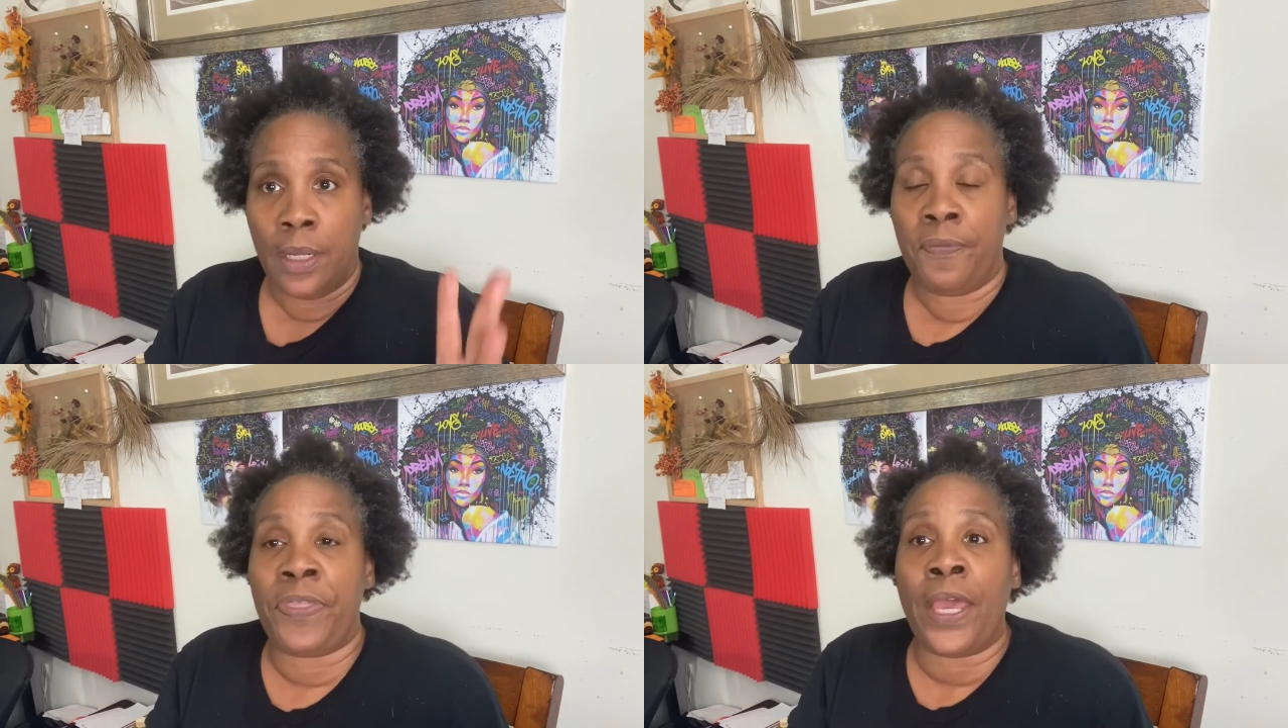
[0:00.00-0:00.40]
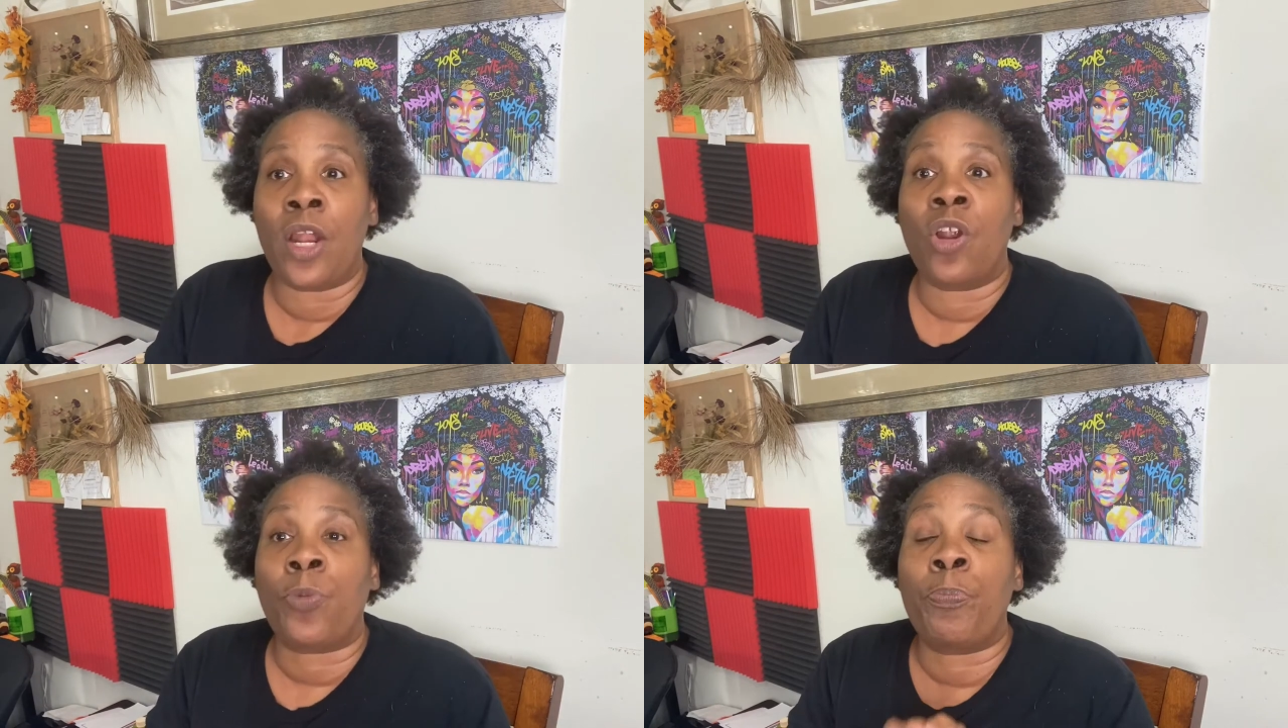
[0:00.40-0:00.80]
that
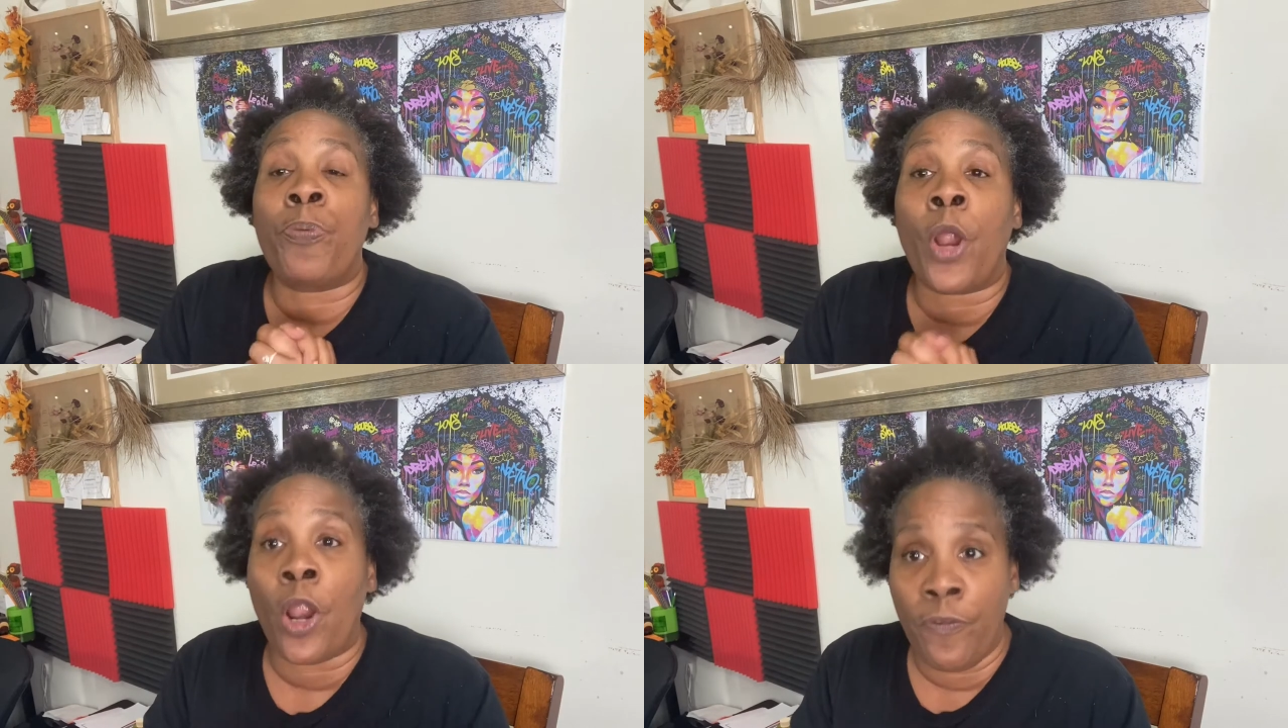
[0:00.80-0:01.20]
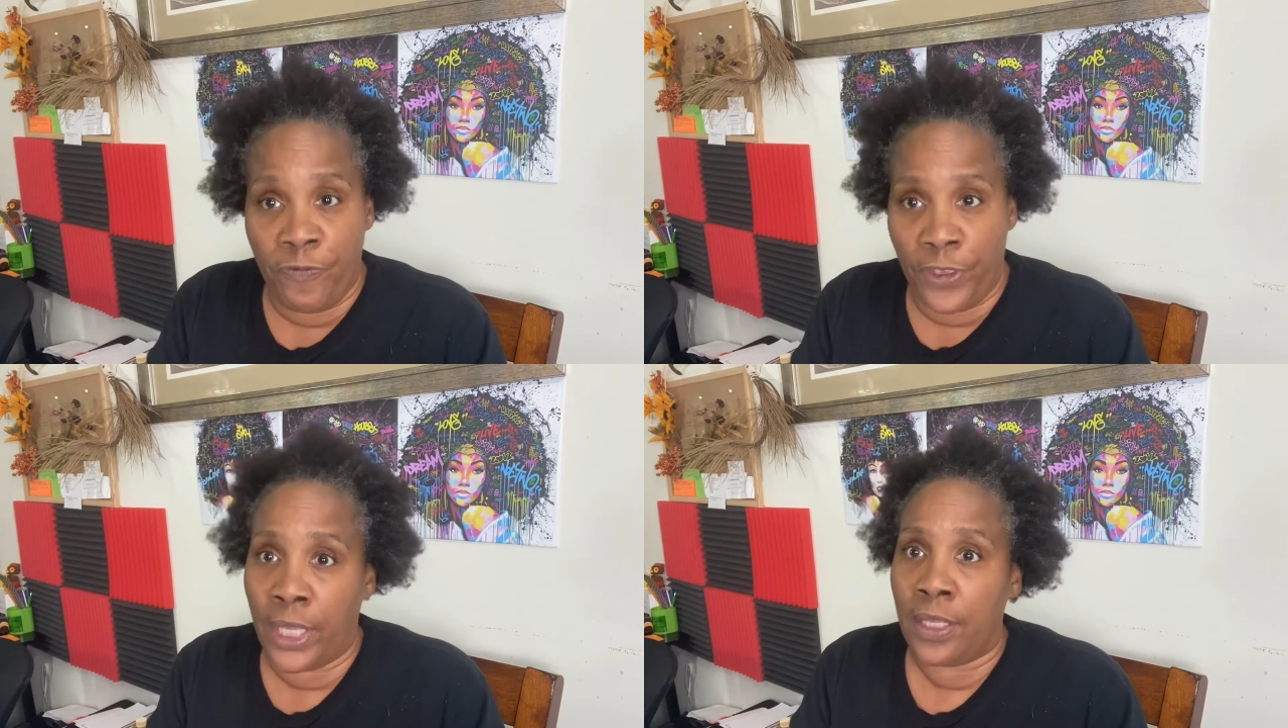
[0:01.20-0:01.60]
are
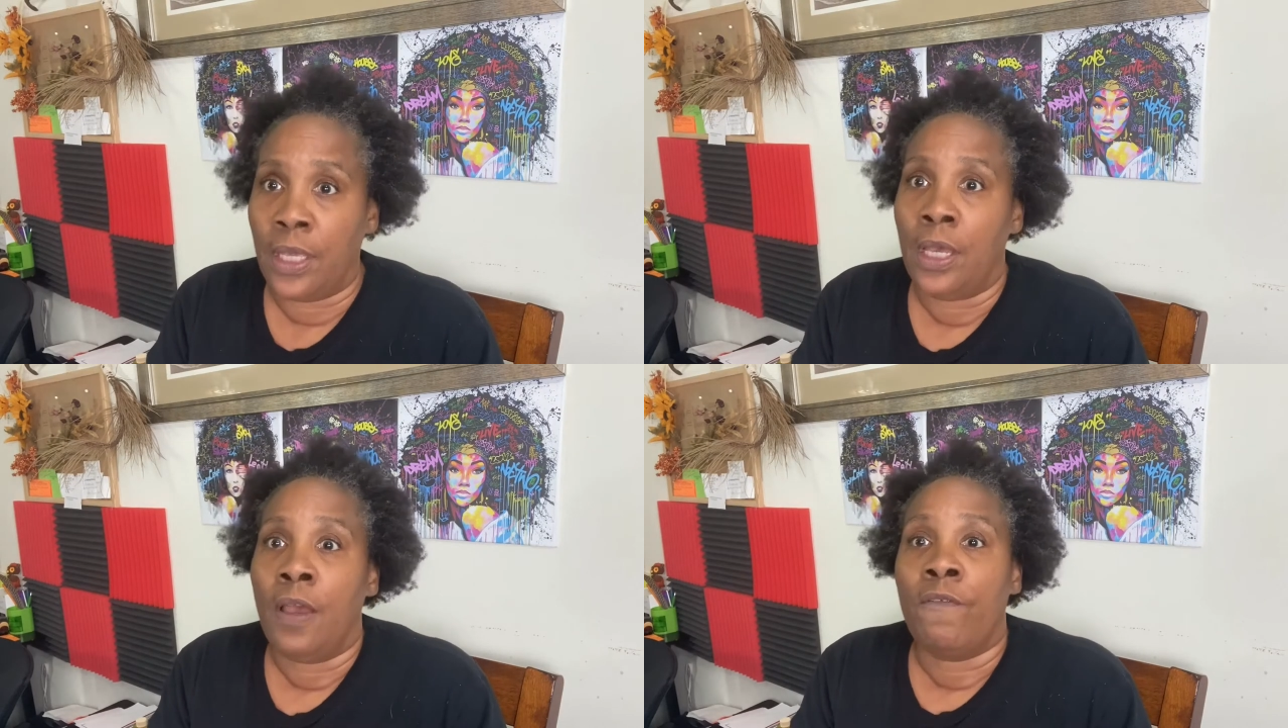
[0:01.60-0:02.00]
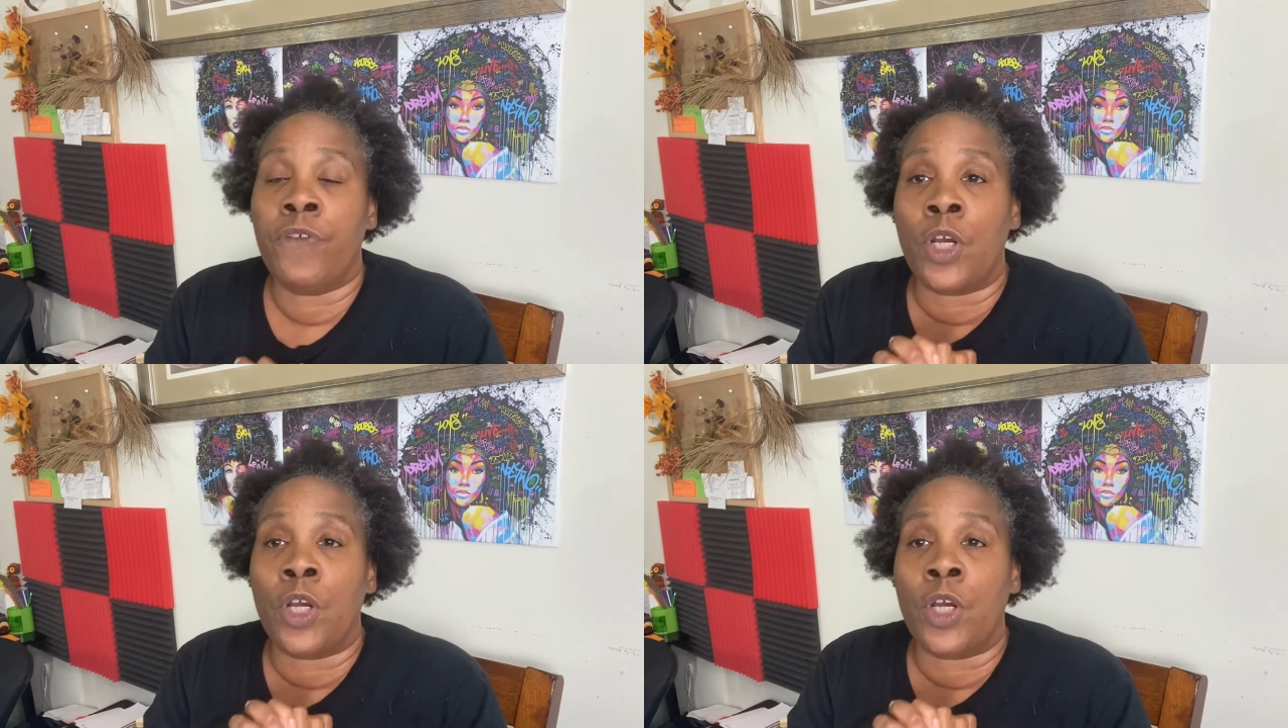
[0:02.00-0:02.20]
perfect for